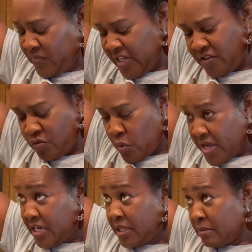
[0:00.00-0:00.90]
it's
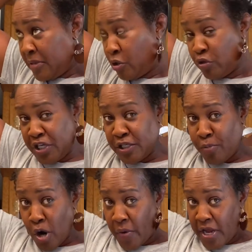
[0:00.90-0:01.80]
wet in the middle. This
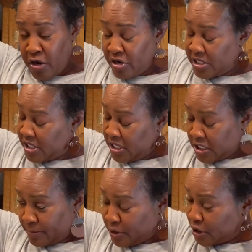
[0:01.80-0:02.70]
part right here has thickened
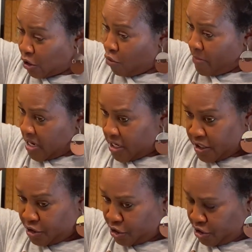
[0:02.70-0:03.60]
up so
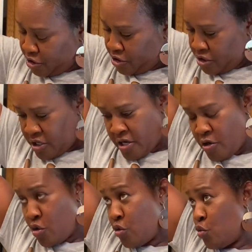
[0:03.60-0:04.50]
much.
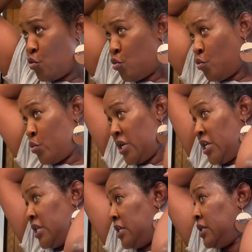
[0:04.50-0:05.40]

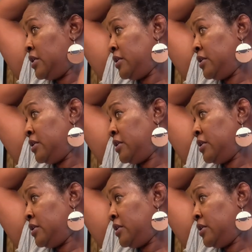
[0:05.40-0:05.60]
Ooh-wee.